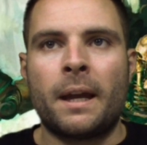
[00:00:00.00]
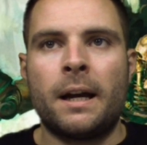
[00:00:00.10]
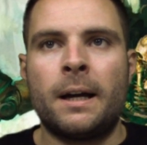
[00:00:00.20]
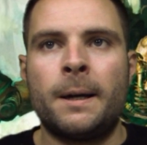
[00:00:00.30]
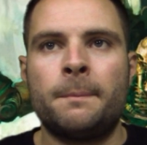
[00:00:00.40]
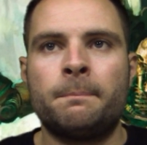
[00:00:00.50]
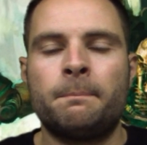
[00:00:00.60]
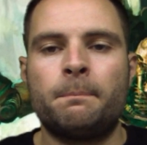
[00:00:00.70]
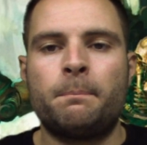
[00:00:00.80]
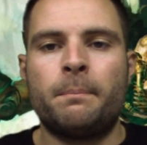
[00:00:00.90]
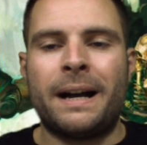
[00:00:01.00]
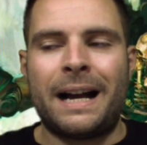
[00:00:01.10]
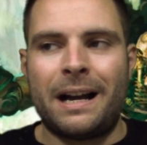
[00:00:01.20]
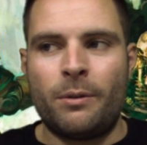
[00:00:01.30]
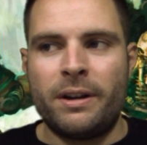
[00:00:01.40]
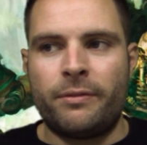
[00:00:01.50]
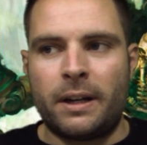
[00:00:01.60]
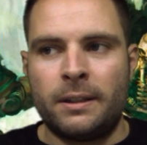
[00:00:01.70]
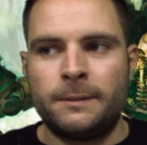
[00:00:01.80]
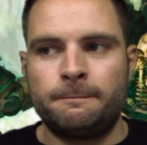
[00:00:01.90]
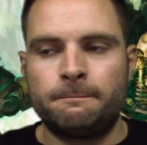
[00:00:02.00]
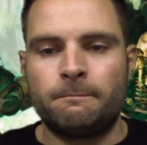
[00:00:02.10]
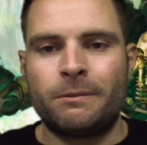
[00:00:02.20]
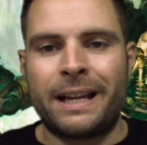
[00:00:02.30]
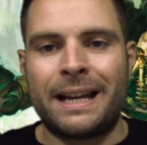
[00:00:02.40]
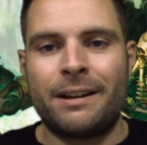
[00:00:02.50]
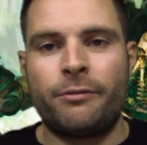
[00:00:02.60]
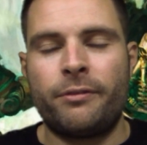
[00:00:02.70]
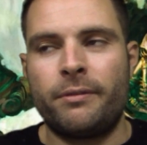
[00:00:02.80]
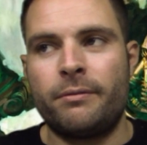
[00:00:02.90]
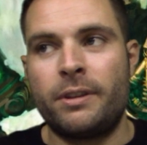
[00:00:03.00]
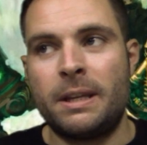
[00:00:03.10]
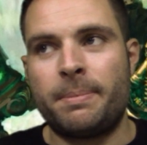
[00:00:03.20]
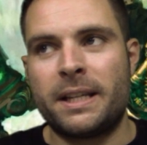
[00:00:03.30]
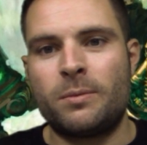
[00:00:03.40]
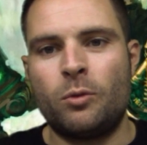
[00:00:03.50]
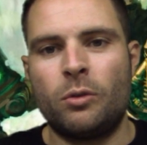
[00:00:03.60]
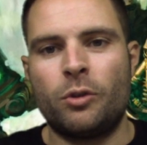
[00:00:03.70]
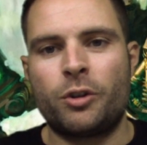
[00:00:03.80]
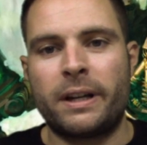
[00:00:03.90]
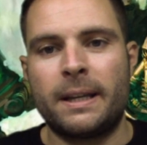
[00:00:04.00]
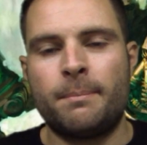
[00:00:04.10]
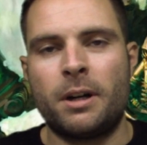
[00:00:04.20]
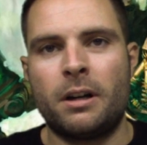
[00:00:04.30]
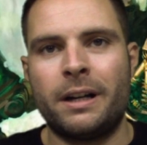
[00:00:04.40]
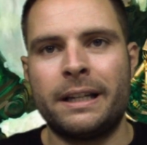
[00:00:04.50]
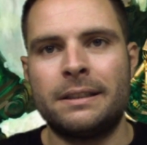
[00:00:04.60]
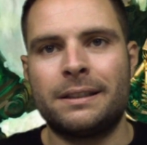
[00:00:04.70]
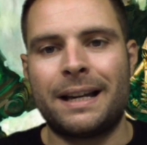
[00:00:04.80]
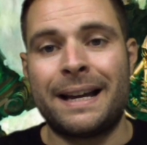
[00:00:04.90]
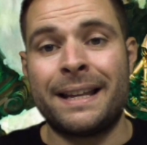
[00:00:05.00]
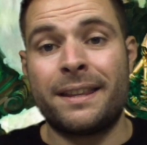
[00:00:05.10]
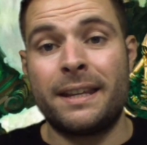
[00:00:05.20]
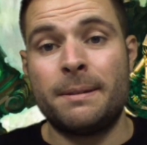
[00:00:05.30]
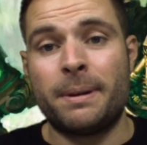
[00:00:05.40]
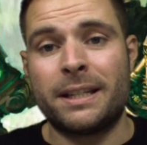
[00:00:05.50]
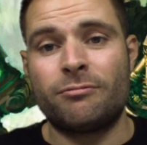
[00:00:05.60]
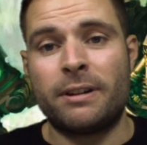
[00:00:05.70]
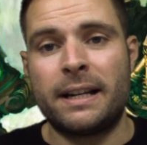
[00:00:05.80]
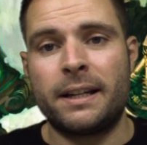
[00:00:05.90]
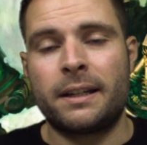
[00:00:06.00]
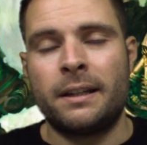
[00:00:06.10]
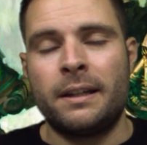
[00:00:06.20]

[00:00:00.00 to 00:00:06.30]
However, they have the best Warlord trait in my eyes and the best Relic,